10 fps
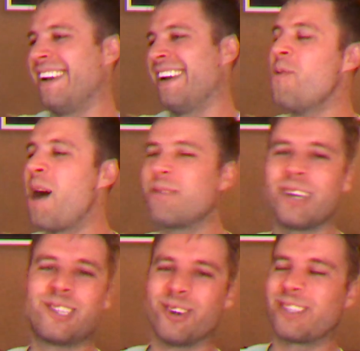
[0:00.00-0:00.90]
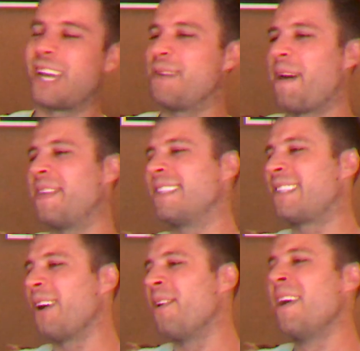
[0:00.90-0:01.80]
Why was I so excited about this?
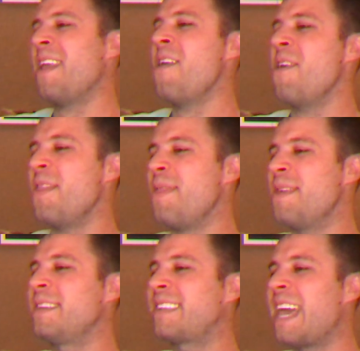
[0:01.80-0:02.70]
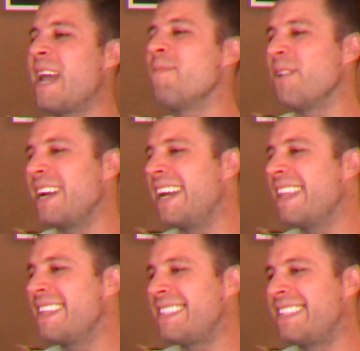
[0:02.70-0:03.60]
So this Camry,
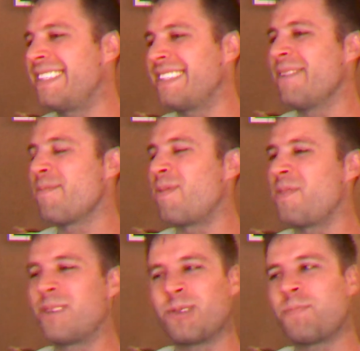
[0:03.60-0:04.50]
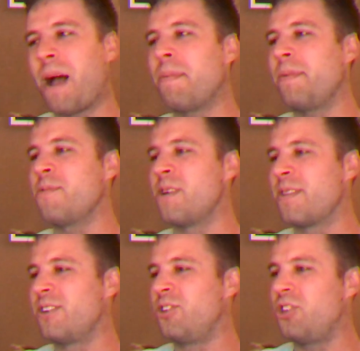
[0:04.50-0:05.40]
this was probably one of
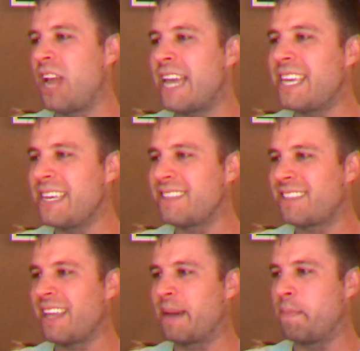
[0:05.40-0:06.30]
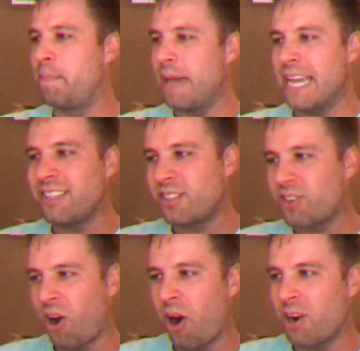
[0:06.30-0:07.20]
the jankiest like base
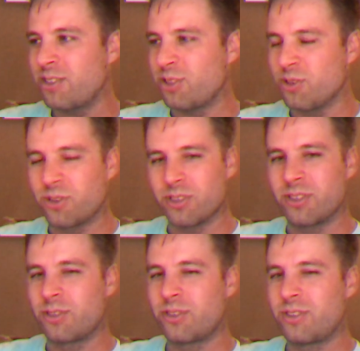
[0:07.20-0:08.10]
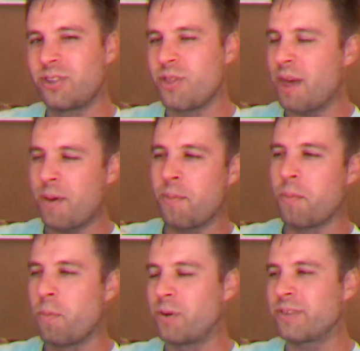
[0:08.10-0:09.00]
cars that
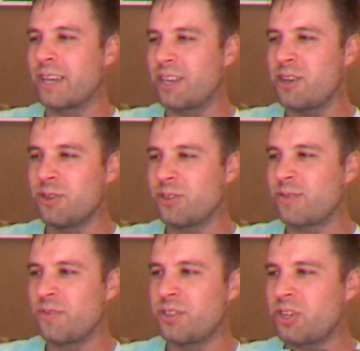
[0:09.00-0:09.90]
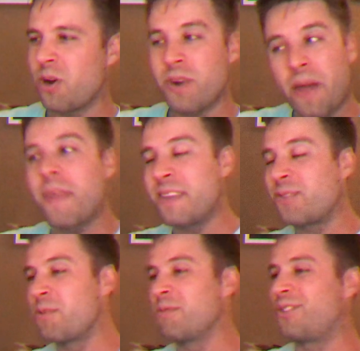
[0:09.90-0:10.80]
was like used for the show. Not that this
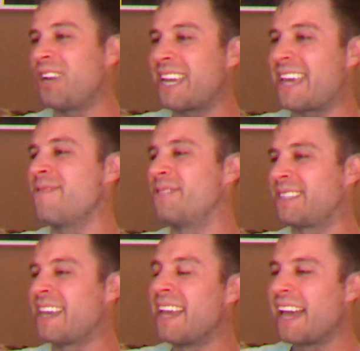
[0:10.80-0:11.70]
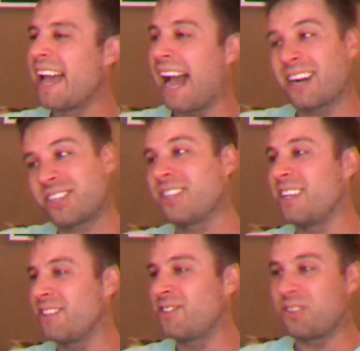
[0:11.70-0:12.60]
one was janky. It was
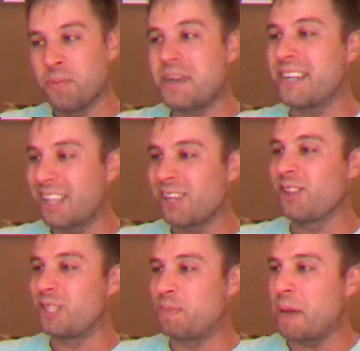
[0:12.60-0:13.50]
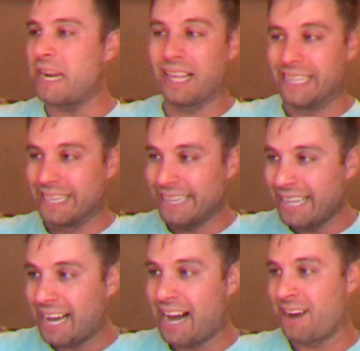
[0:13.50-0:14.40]
actually, someone had clearly spent a
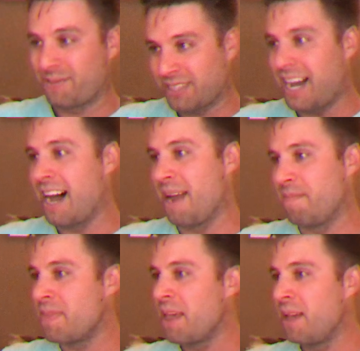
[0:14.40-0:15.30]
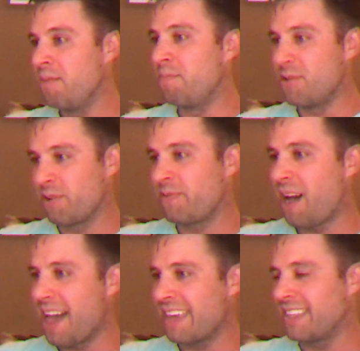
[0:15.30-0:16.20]
lot of time
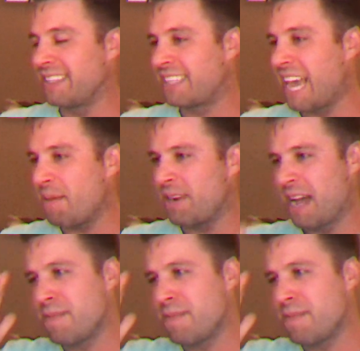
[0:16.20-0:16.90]
beautifying this Camry.